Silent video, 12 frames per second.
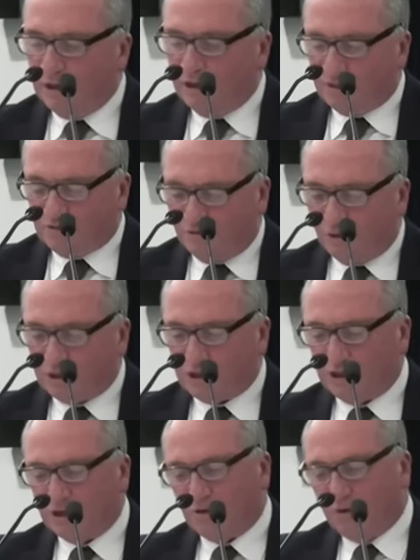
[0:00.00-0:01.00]
whether it's
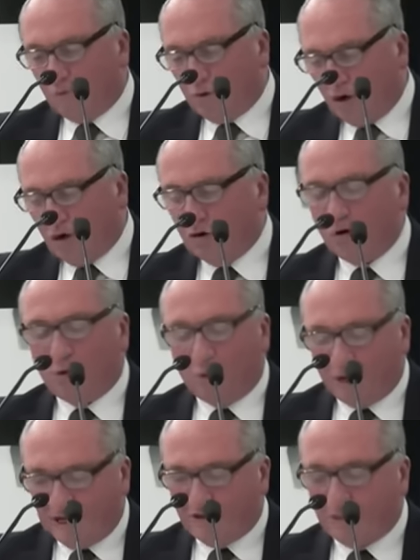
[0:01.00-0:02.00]
fortunate or wrong or
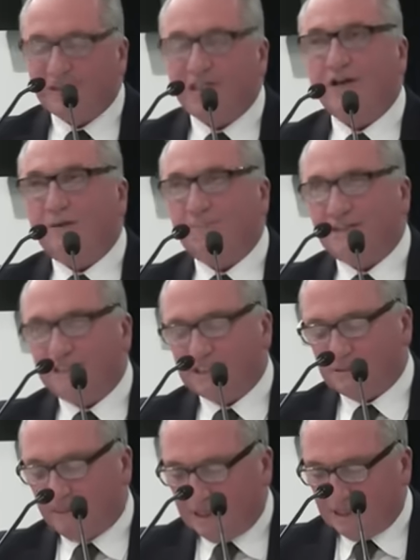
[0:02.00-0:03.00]
whatever, but they're not
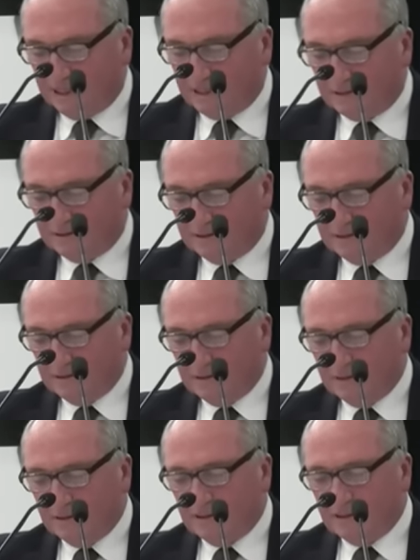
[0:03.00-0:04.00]
participating in it.
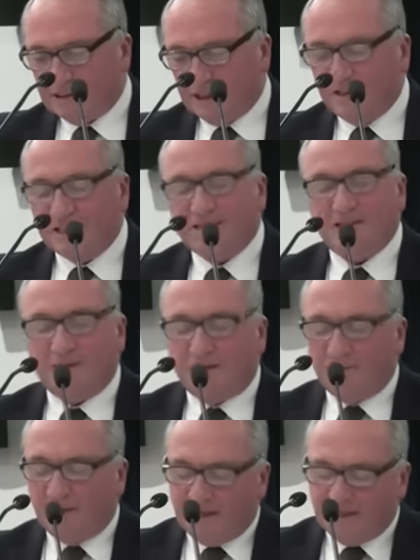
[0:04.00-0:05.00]
So the
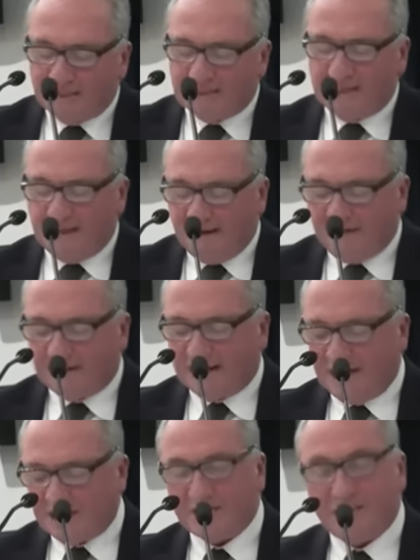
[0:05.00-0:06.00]

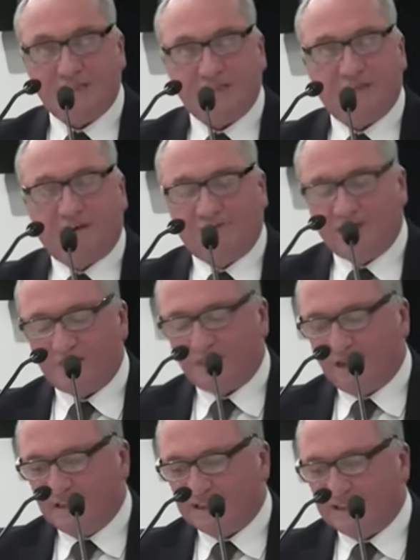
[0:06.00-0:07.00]
efficaciousness of this
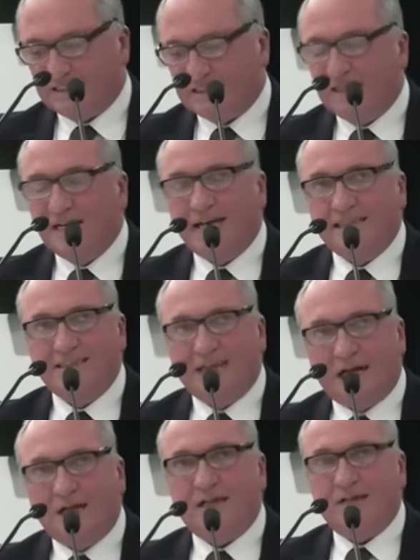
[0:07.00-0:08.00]
process is
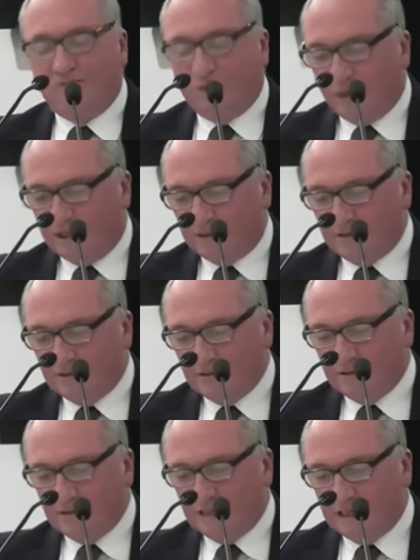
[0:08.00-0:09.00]
null and void.
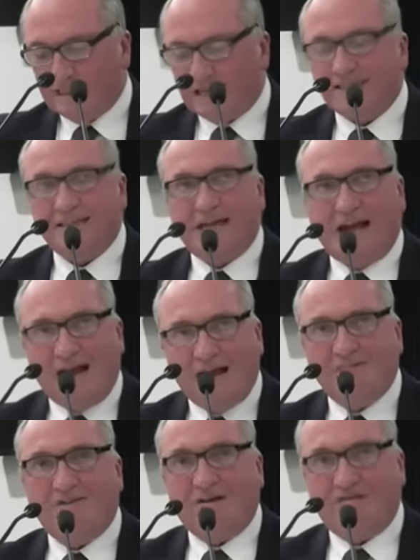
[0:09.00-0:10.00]
It doesn't
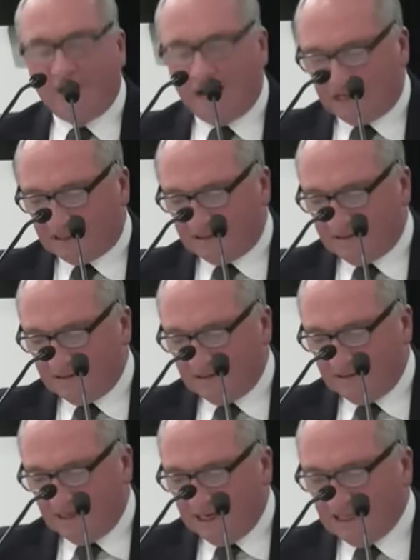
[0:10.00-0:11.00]
have effect.
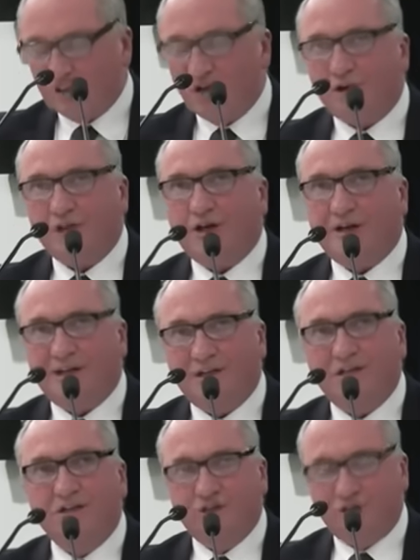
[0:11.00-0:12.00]
It is not
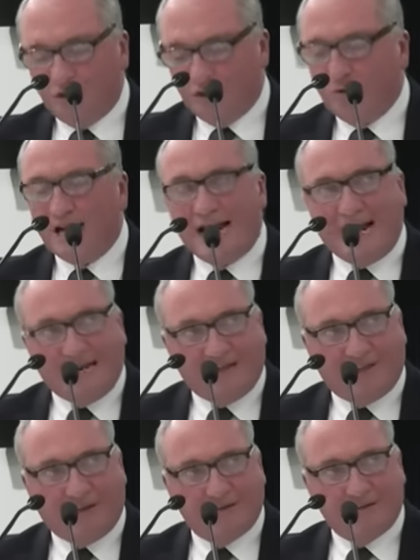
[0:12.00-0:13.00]
going to do
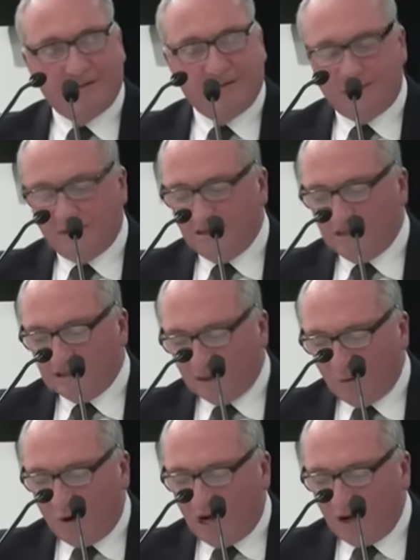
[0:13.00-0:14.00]
anything.
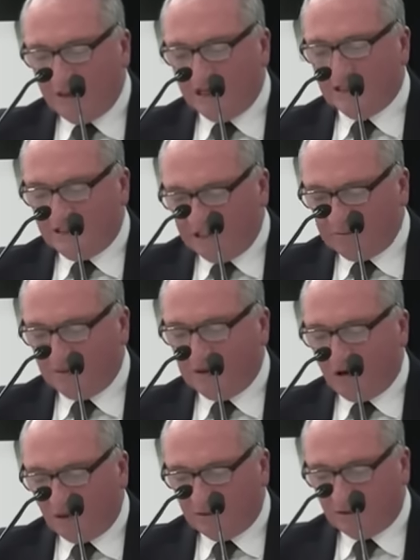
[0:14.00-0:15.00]
So why are we
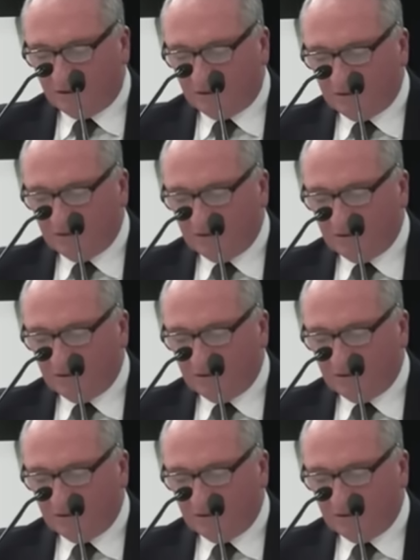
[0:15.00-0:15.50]
continuing on with it?